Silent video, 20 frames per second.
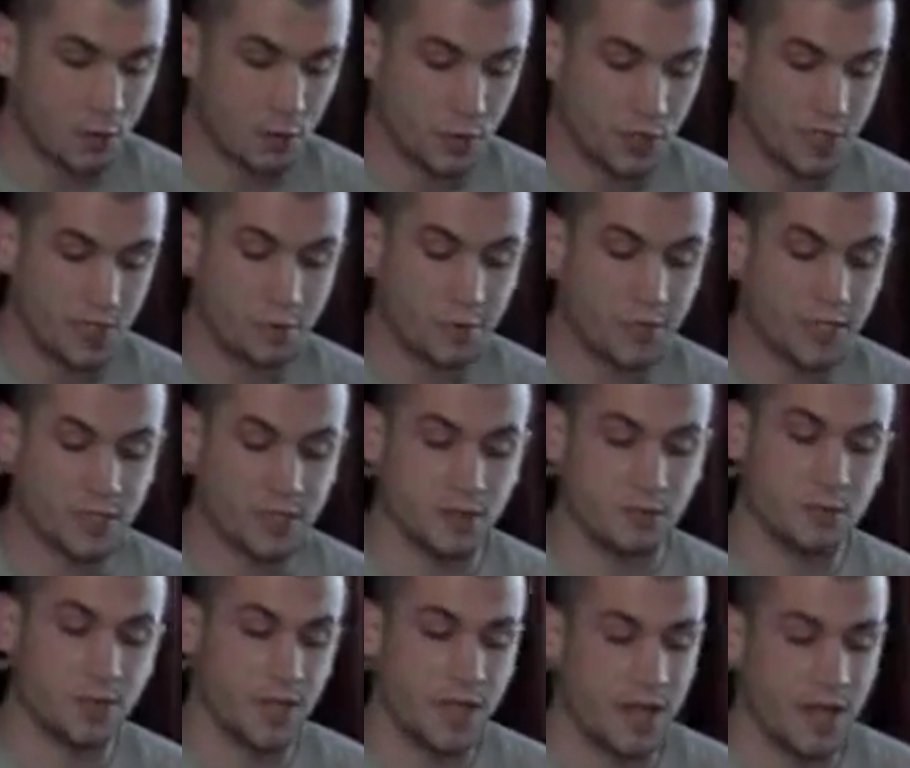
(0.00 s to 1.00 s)
which speaks
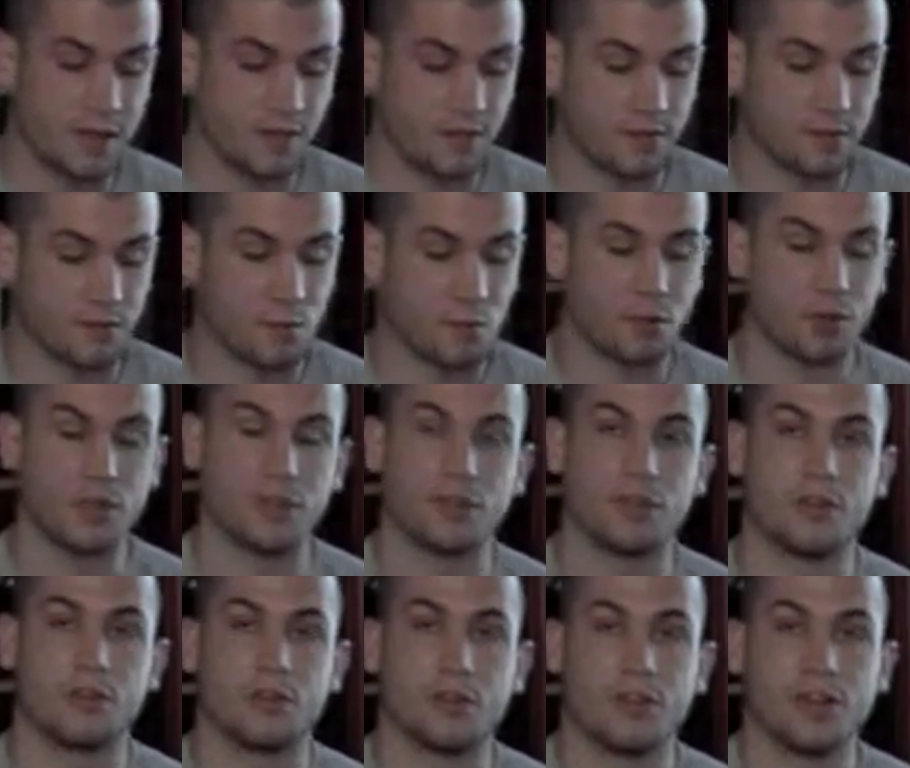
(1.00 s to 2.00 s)
on behalf of more than
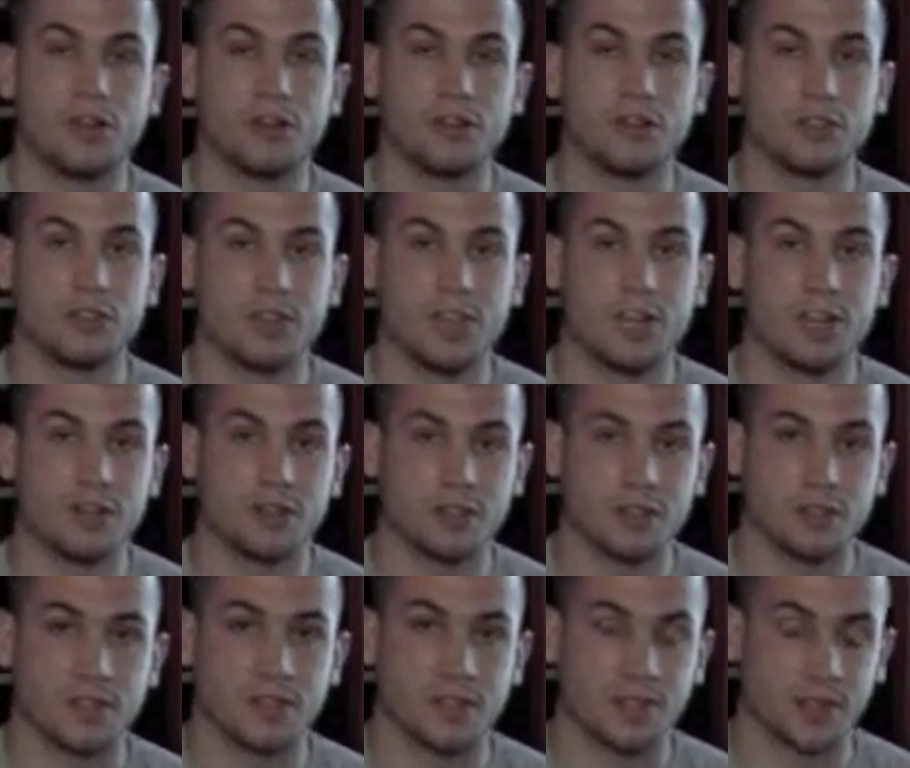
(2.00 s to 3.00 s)

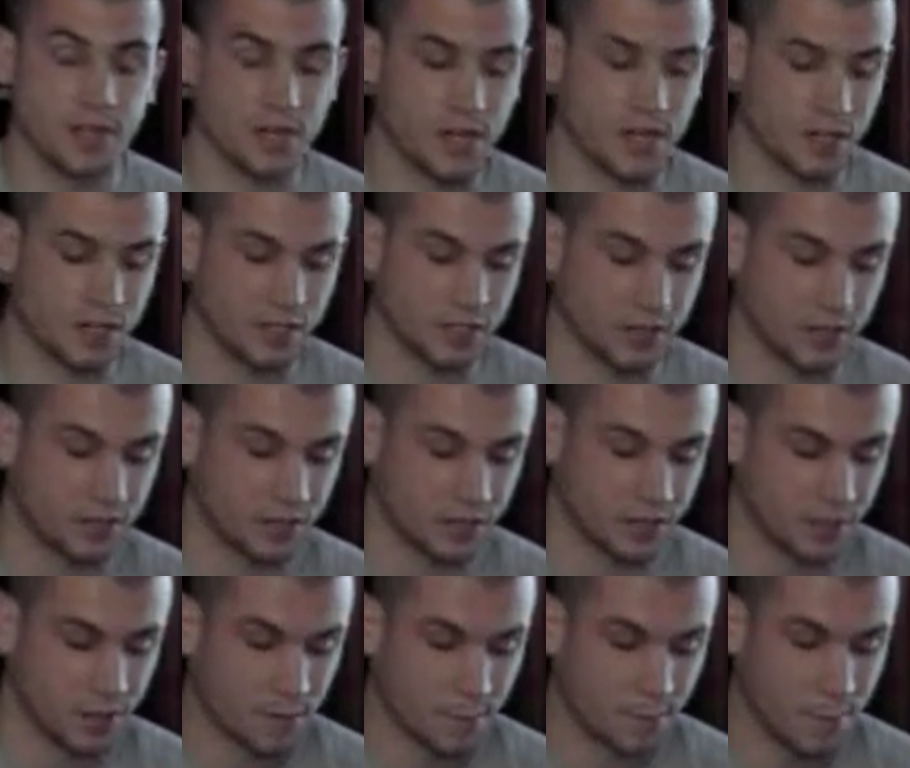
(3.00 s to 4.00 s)
300,000
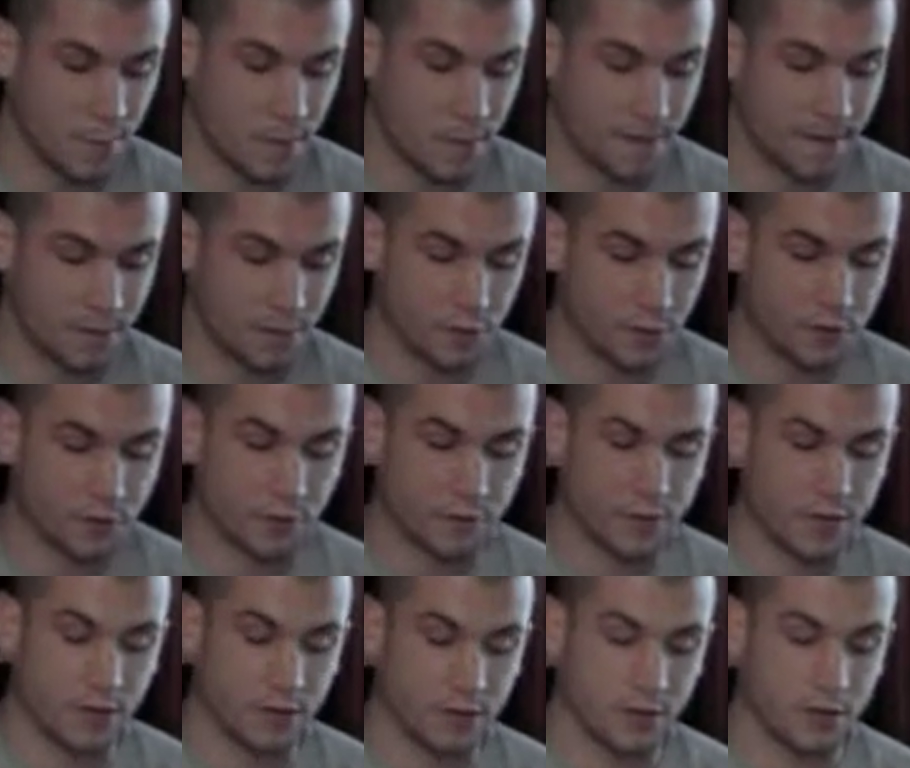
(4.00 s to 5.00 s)
psychologists in North
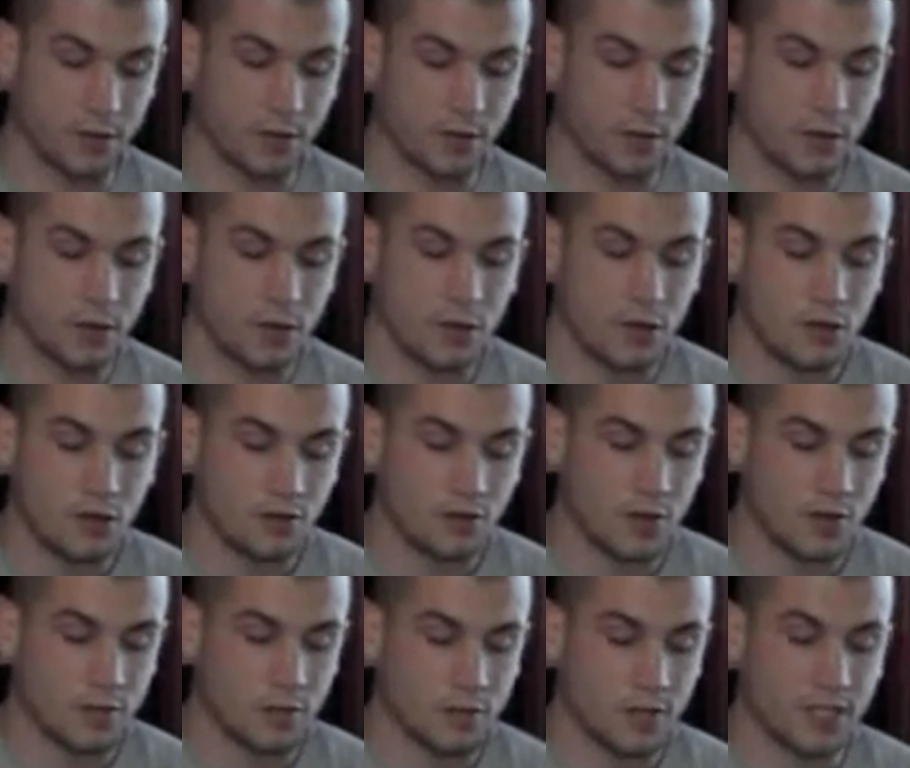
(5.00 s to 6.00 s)
America,
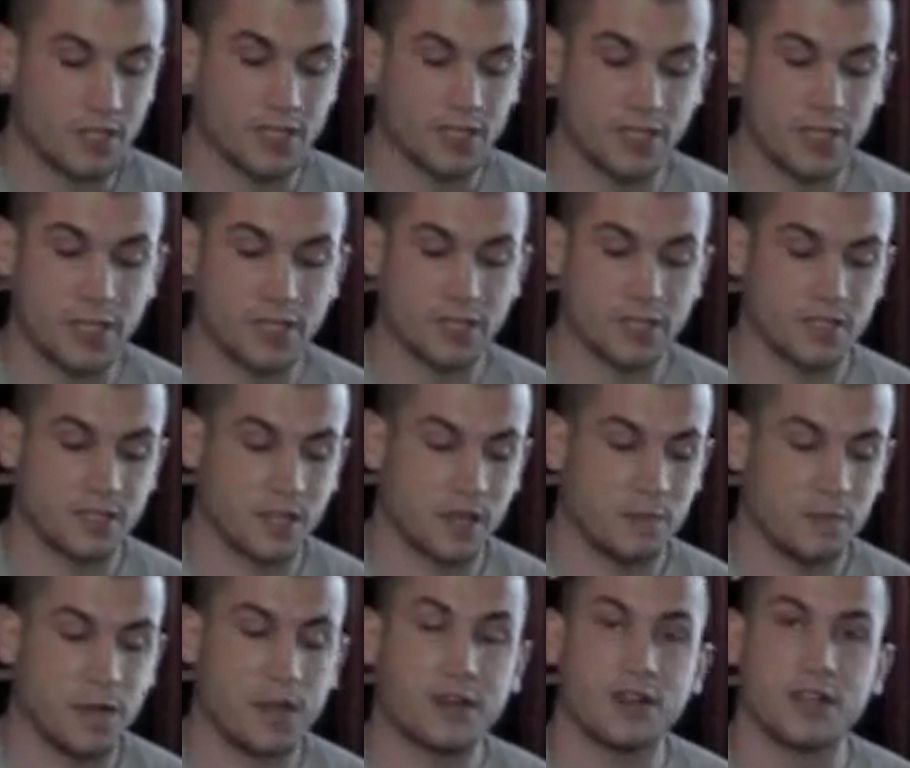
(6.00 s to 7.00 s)
recommends that
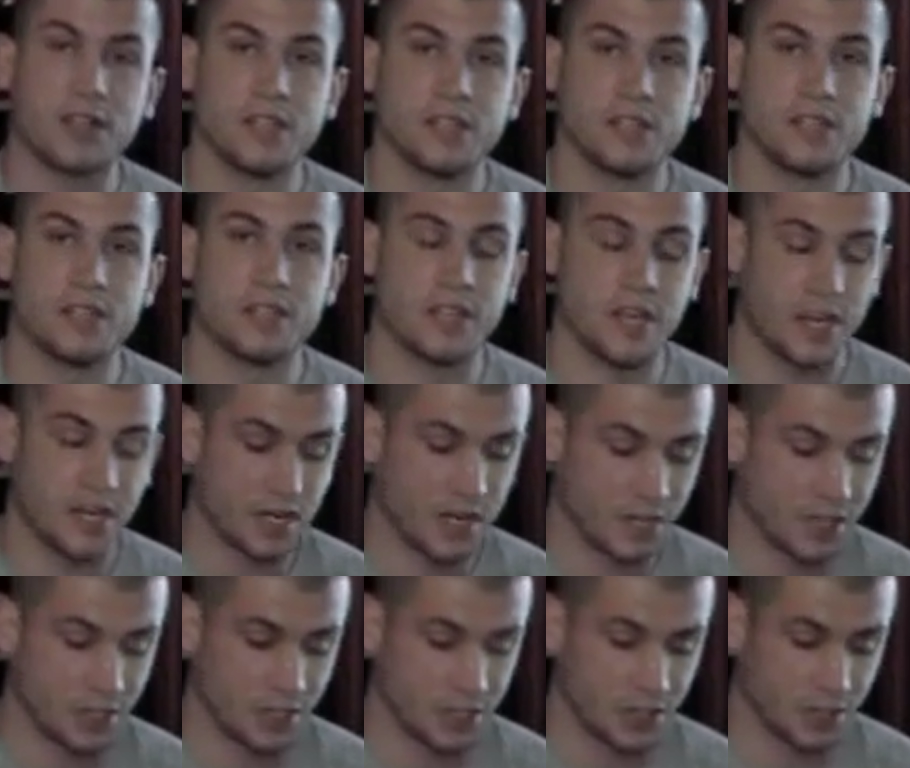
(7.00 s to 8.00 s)
American
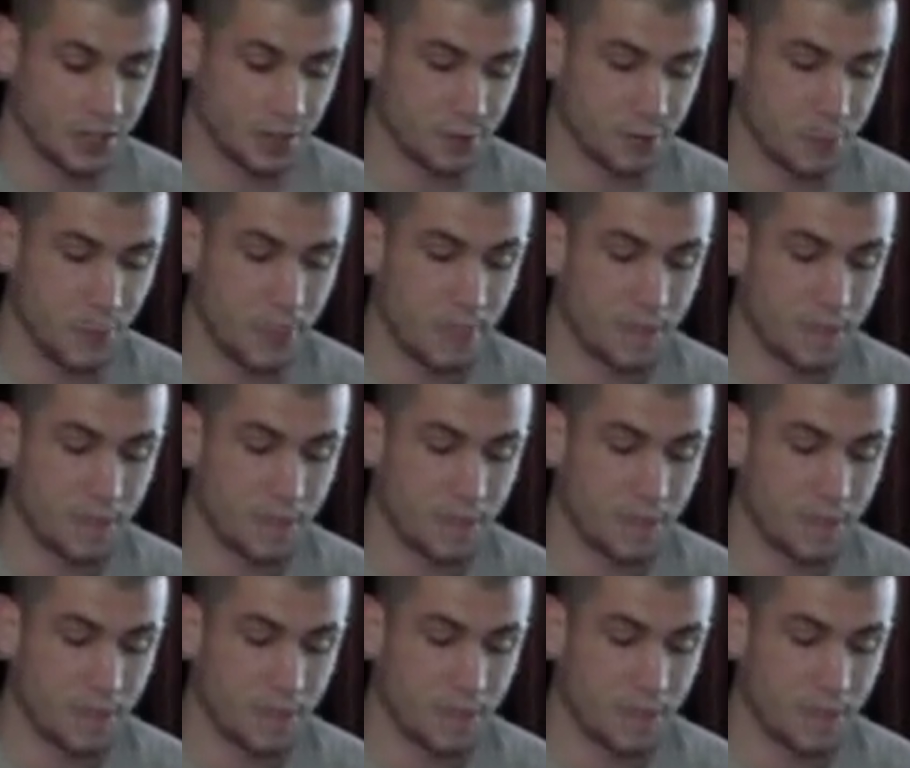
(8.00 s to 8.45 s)
society should